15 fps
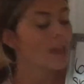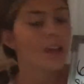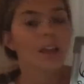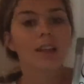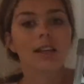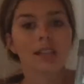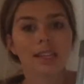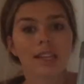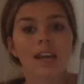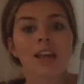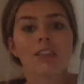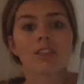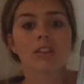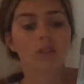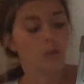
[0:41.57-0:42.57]
Good.
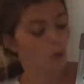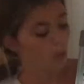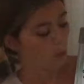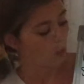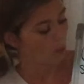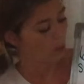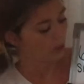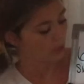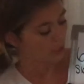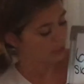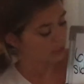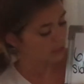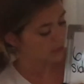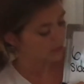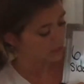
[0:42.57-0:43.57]
The
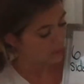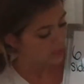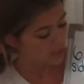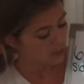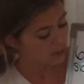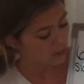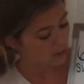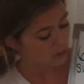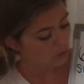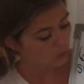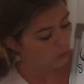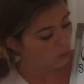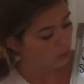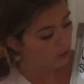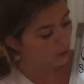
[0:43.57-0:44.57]
corners. The
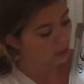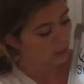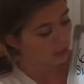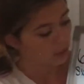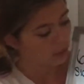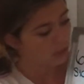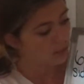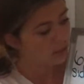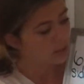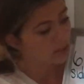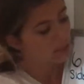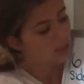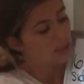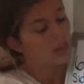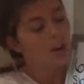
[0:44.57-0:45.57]
corners
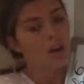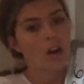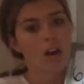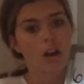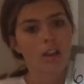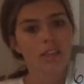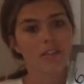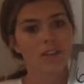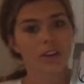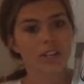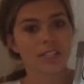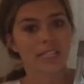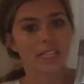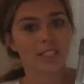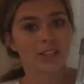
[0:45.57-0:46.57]
are the
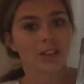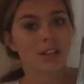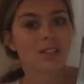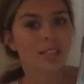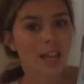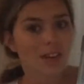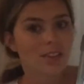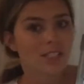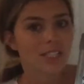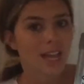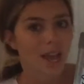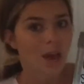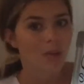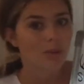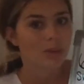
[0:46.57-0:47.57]
vertices. So let's count and see
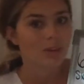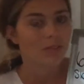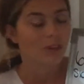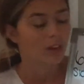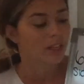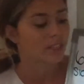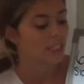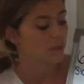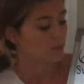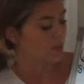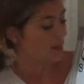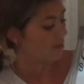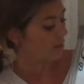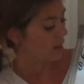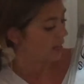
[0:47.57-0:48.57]
how many vertices we
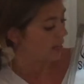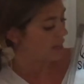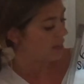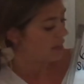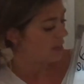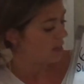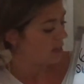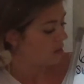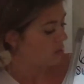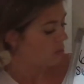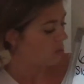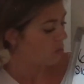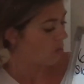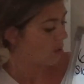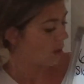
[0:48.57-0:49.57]
have. Ready?
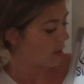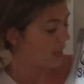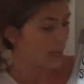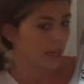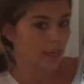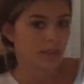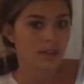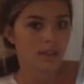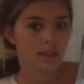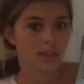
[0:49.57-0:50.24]
1,